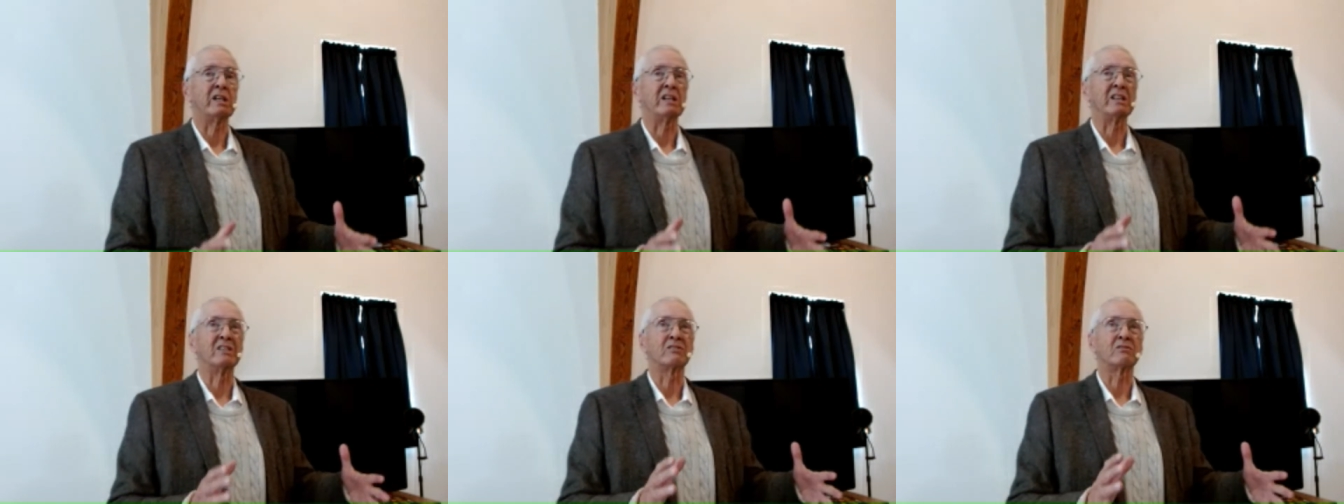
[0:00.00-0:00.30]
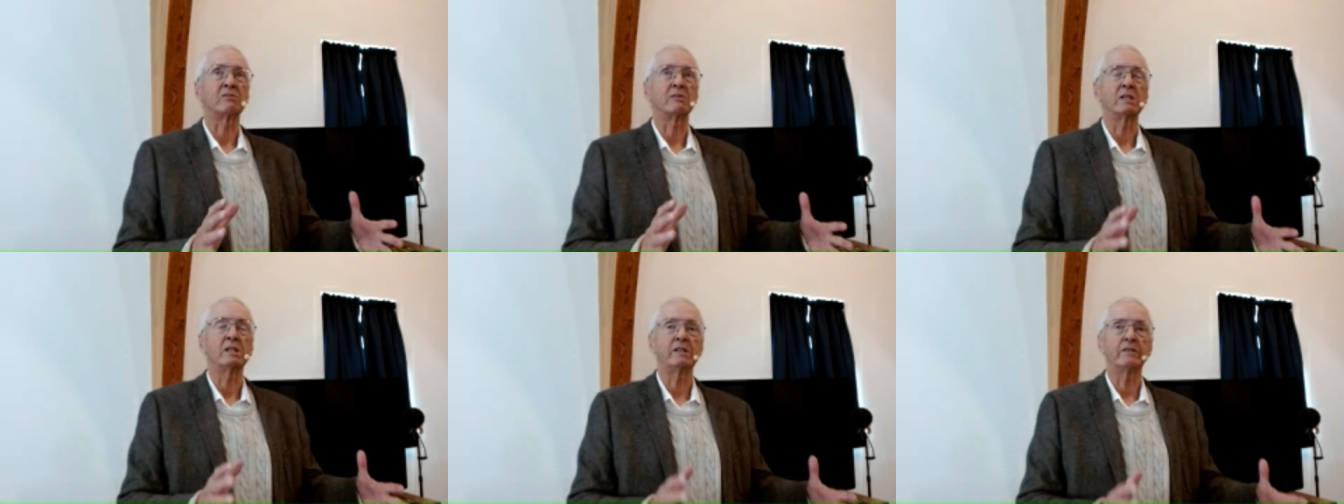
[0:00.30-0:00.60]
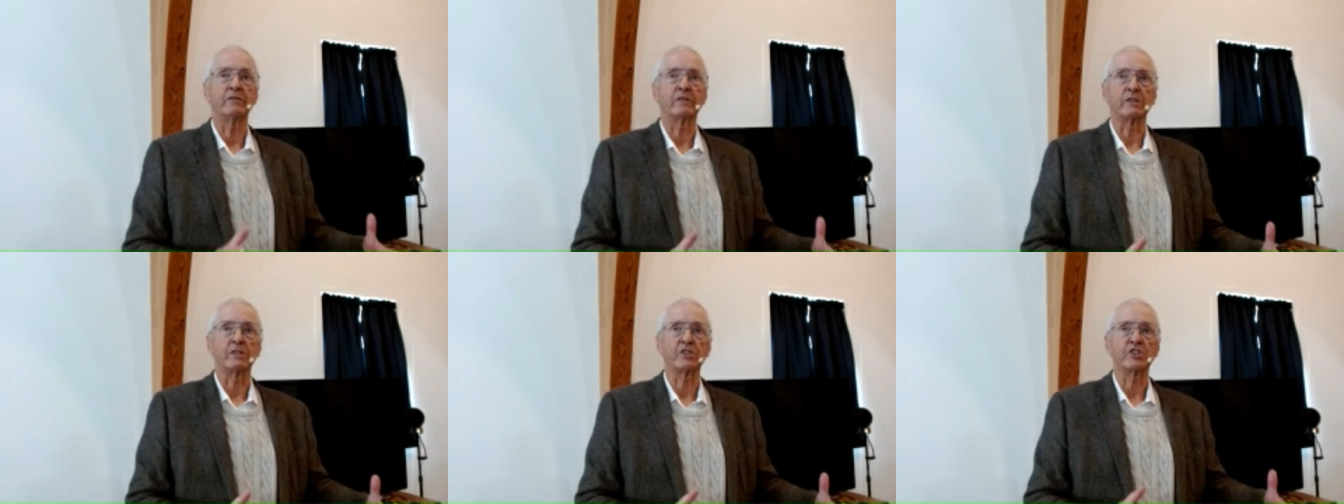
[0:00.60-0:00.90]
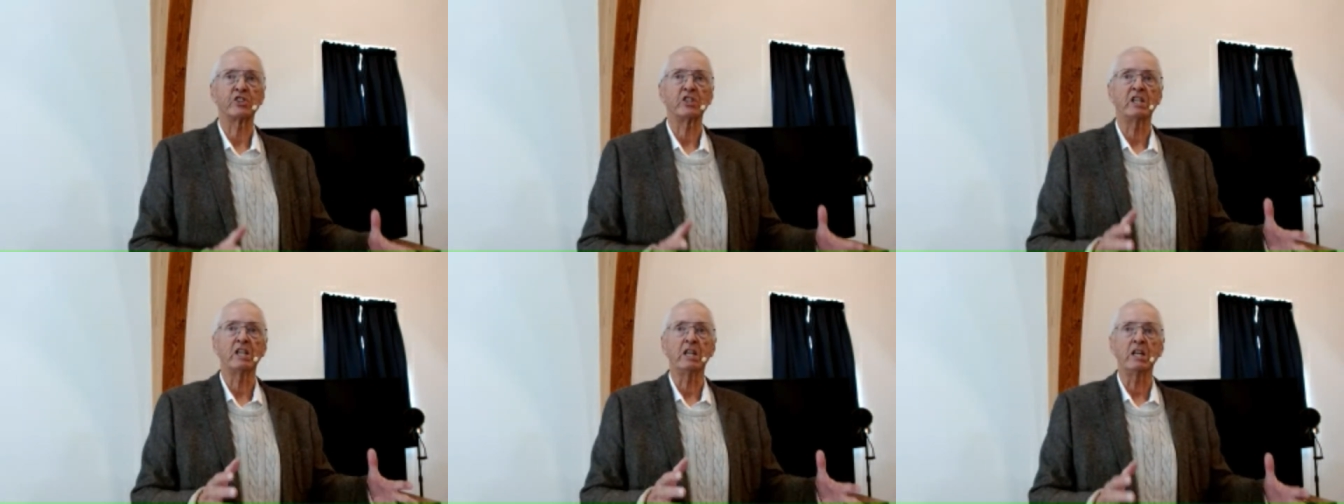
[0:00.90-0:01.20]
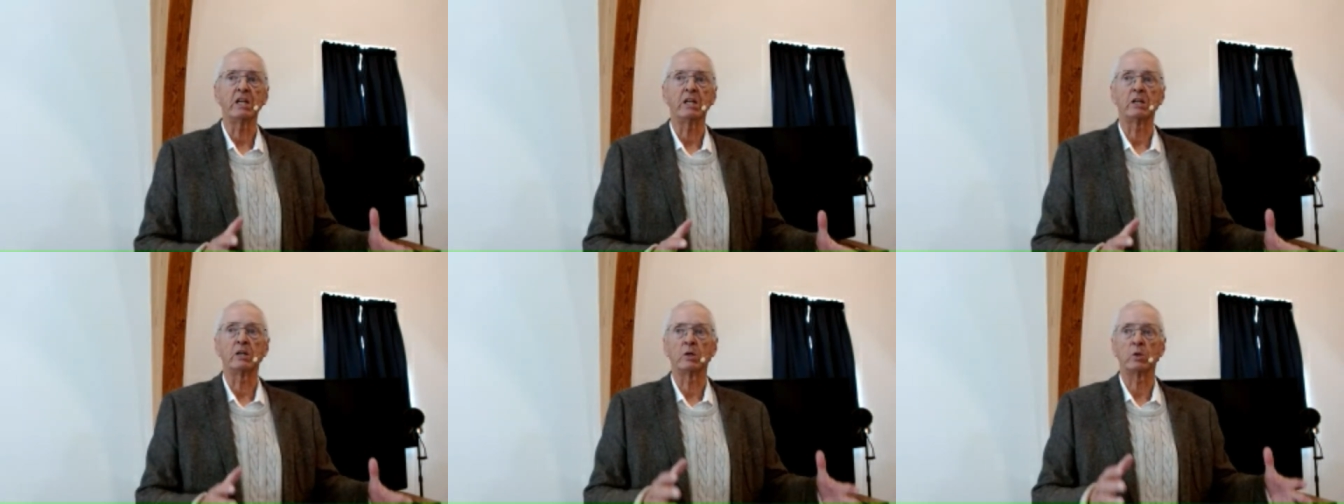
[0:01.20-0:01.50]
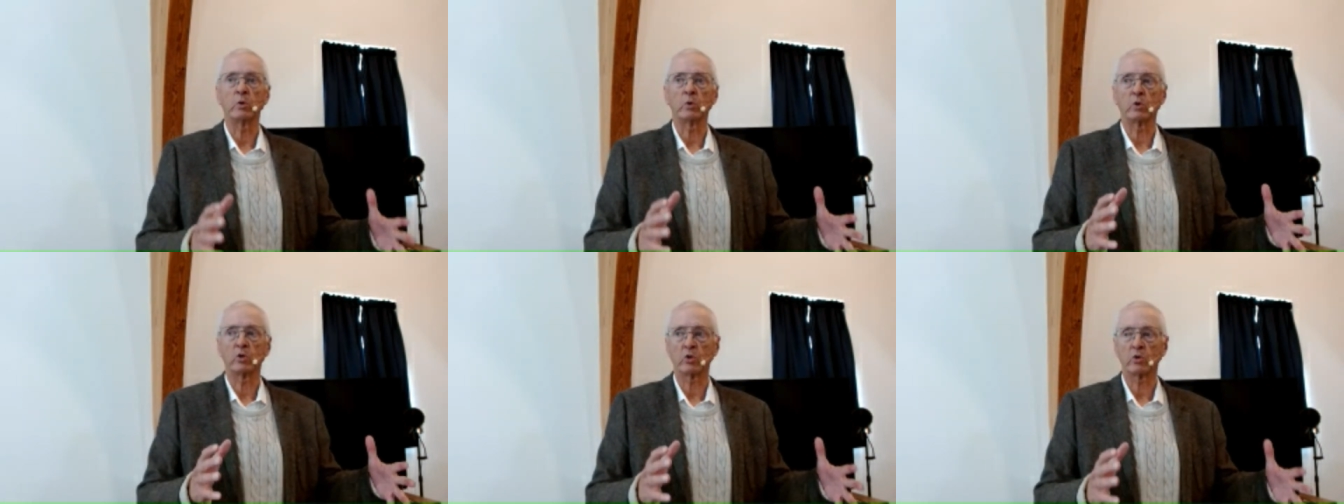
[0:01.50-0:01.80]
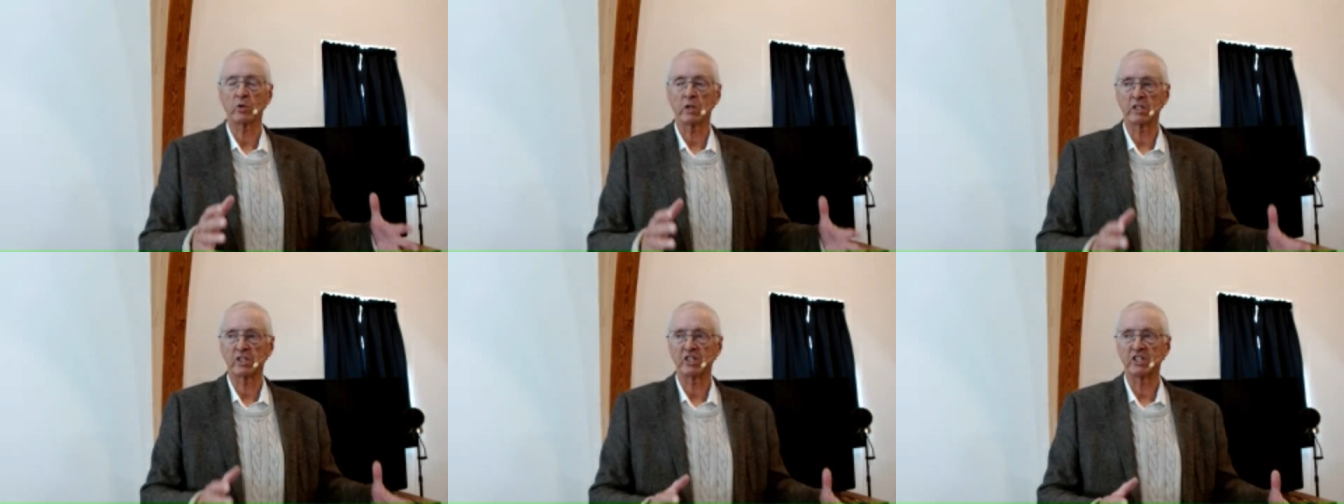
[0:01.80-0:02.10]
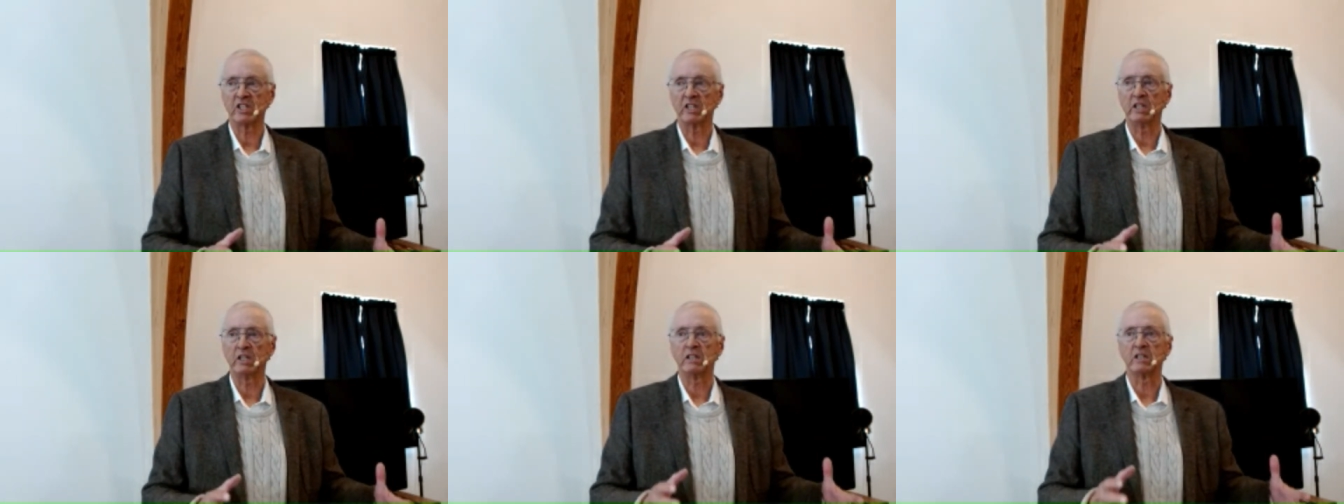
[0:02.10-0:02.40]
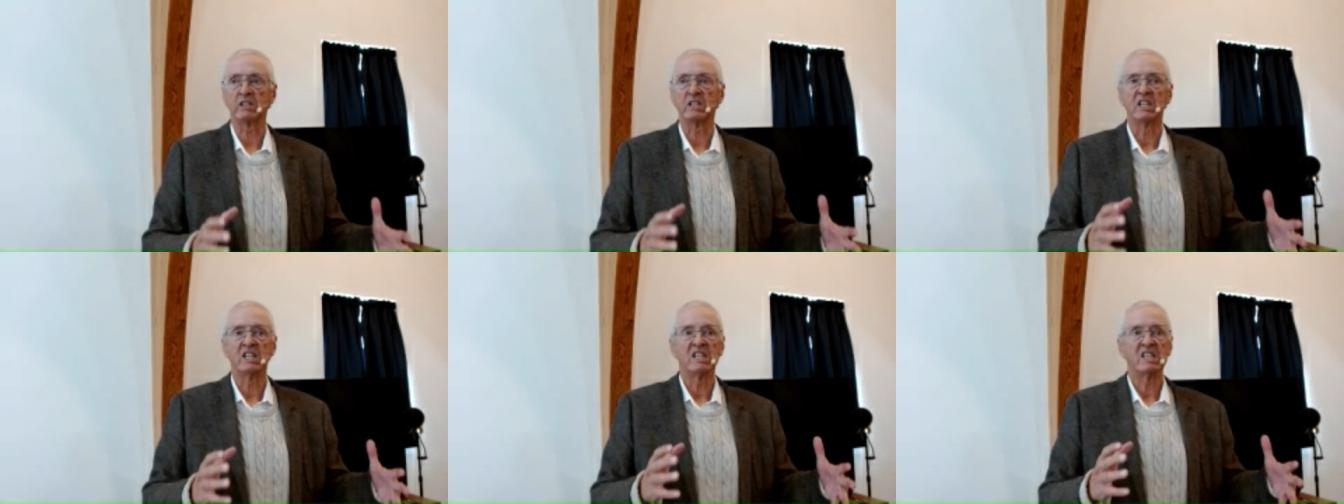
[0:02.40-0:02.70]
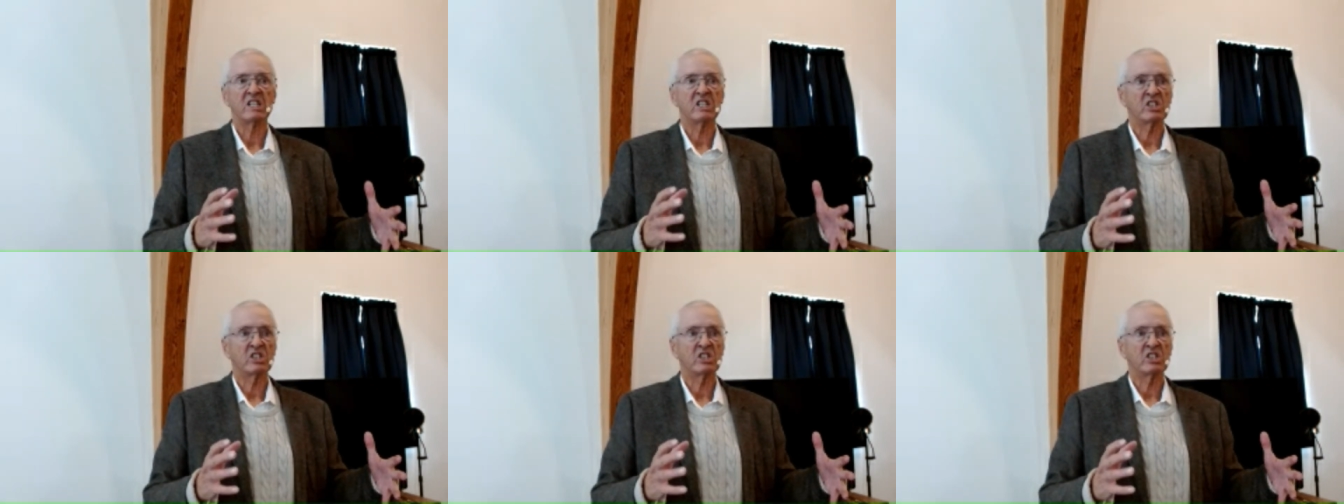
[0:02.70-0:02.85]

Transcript: grievous, ego crushing,